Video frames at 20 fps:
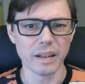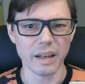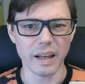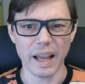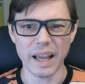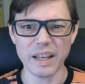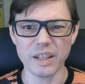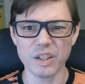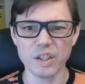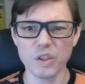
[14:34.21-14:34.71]

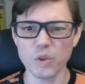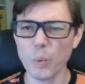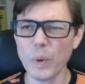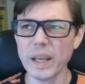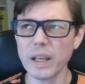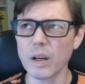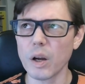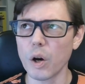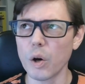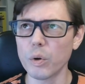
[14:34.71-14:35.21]
A
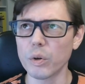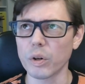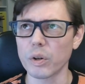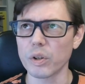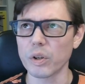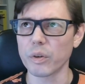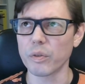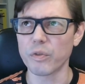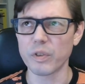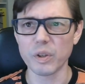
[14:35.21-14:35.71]
sweet
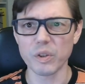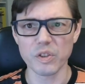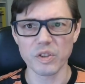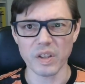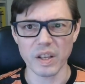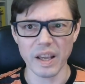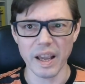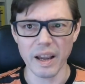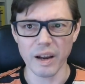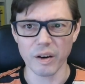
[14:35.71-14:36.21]
odor fills
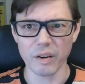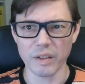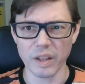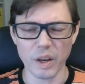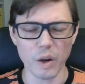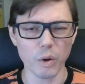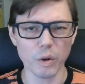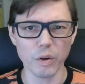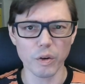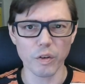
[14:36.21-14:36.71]
the air,
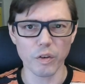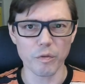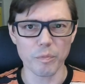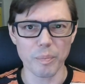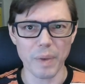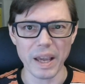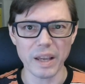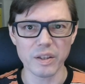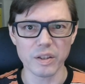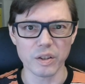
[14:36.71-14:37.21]
the odor of
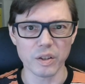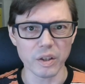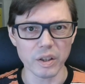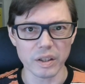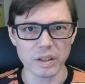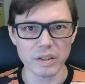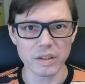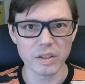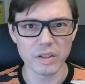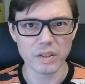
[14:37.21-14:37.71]
baked
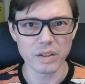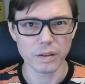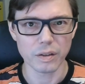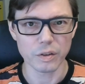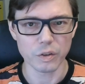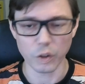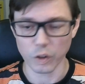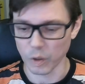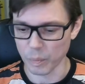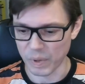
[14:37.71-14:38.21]
goods.
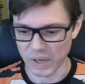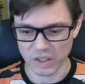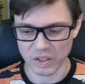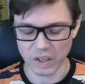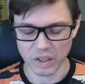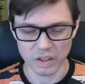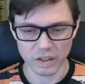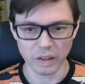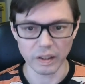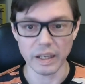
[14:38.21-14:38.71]
Should the
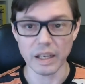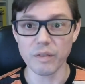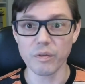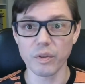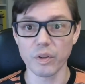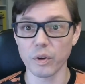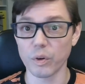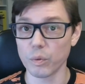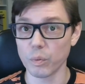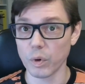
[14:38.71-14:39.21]
PCs leave
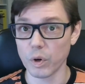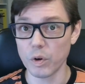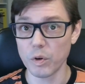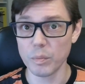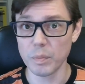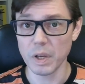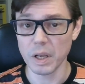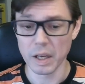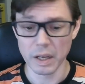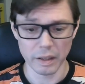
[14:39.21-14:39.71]
their
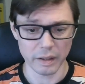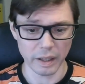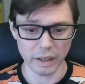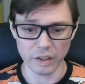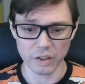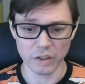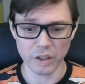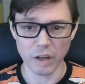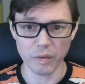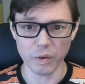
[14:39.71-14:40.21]
room, they
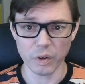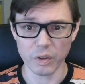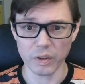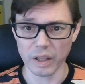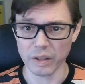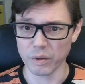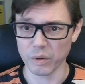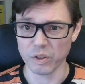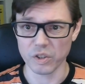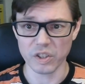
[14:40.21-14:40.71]
discover
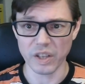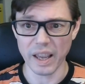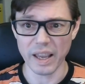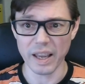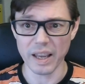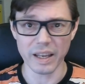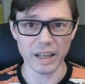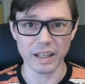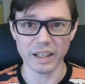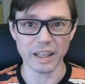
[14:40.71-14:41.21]
that they're
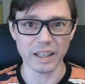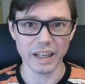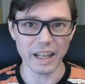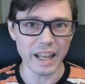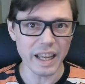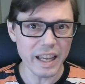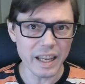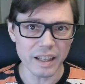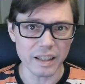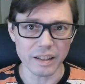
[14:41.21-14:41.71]
staying in an
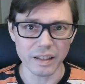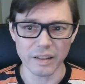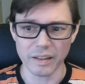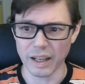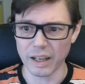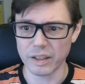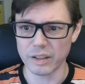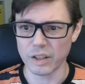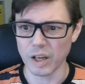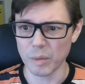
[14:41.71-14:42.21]
inn
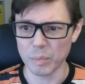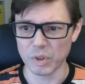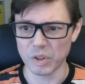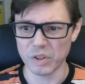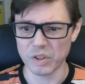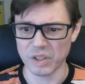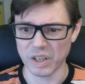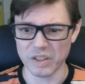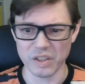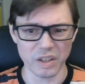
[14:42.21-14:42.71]
that
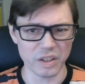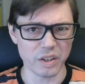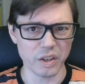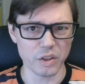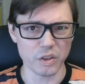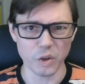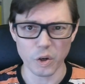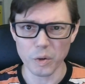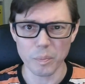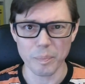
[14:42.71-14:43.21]
doubles as a
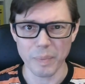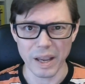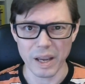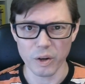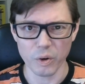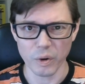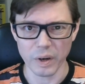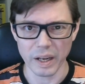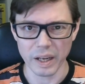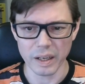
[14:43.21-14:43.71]
dessert
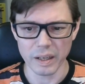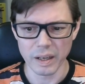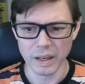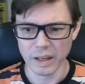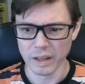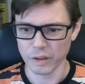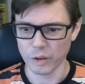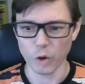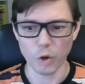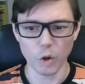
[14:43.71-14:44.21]
bakery.
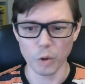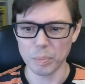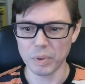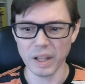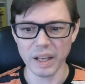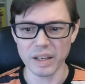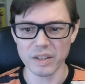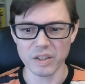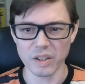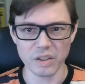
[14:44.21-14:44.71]
The whole
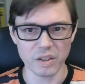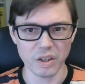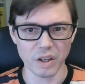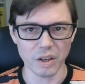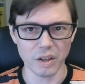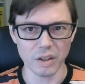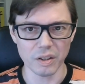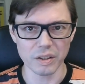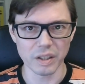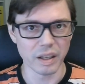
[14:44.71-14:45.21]
place is
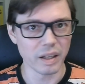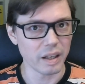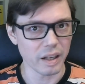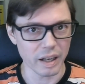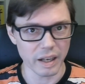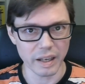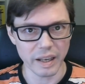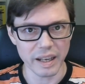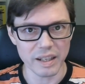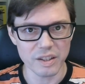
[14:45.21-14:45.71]
called
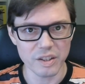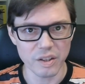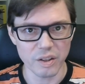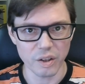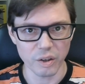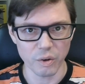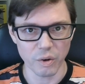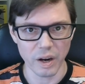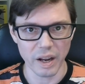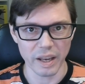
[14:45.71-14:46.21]
Against
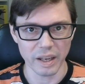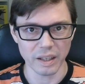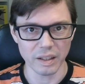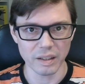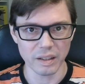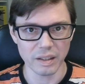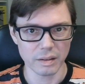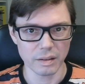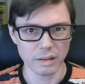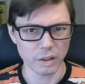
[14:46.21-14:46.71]
the Grain.
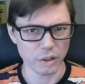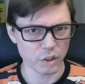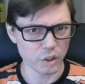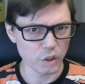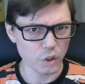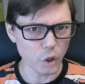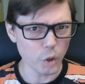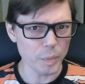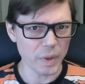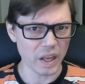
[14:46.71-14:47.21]

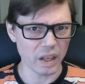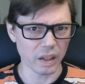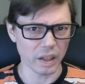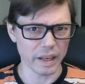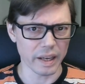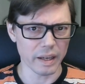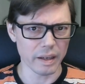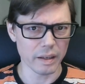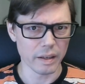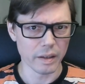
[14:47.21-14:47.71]

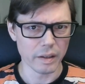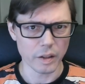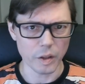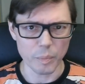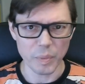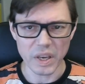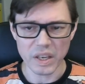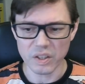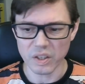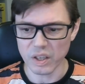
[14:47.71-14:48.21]
Disturbingly, the
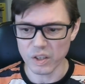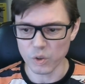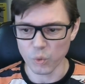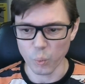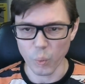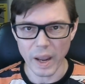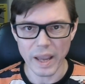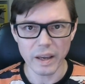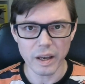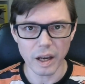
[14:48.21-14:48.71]
PCs
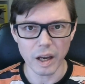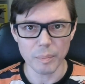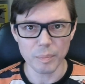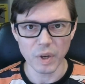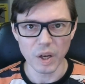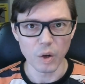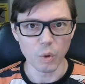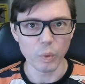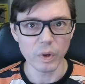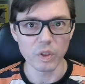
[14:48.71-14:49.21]
wake up
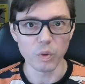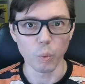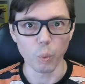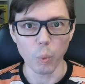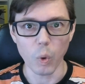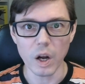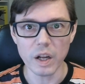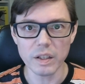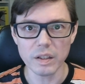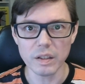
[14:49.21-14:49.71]
with
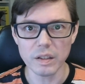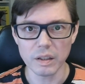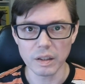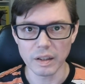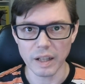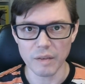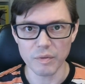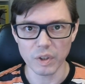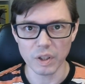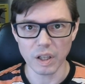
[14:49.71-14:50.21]
one
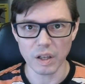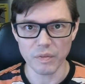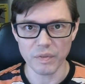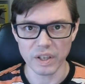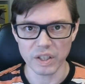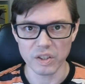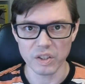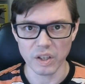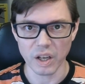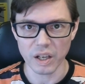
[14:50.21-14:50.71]
level of
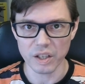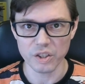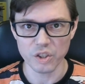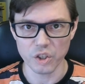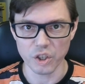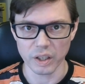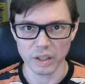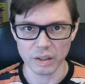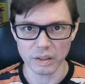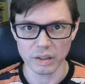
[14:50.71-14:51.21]

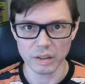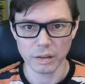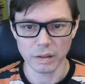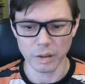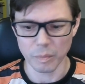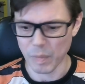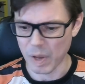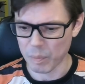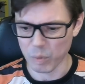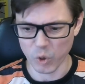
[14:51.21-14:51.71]
exhaustion. The
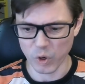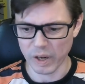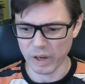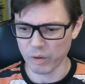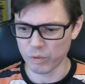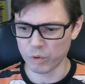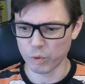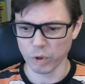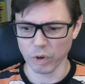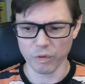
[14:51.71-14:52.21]
memory
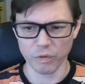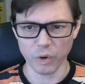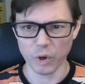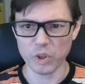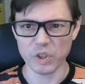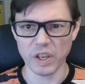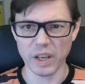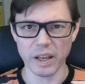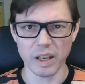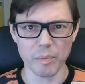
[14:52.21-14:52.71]
of
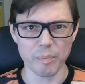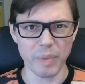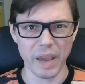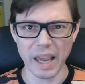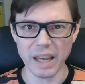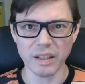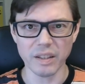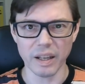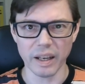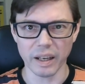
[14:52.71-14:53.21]
traversing a
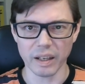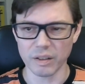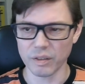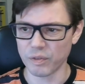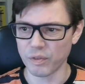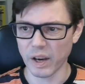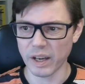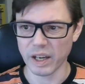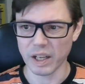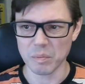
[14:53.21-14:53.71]
painting and
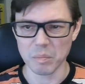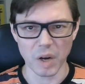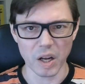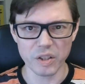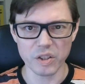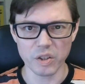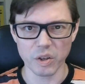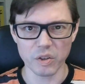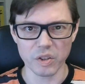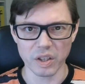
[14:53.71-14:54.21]
fighting
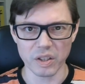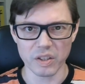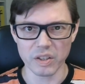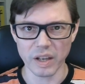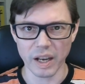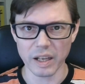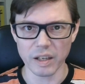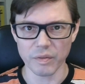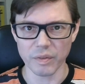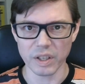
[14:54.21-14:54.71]
monsters
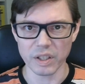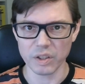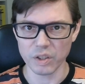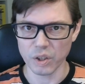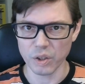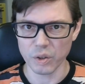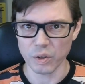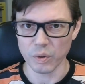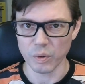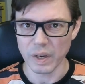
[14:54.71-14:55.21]
inside of it,
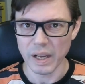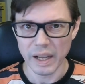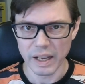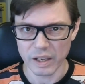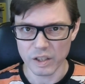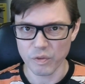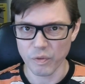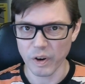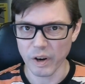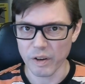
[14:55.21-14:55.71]
too,
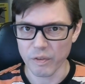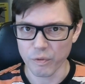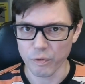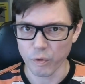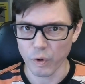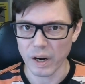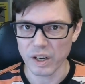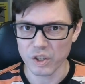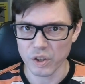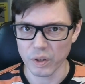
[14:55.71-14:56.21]
is very
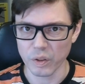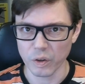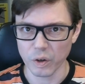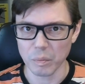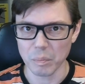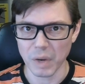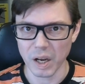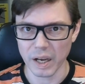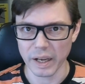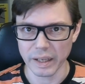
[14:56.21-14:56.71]
fresh in their
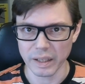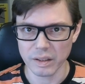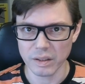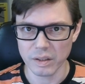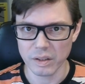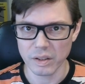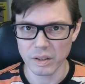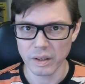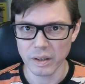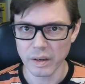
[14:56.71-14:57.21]

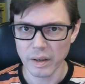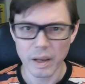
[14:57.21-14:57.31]
minds.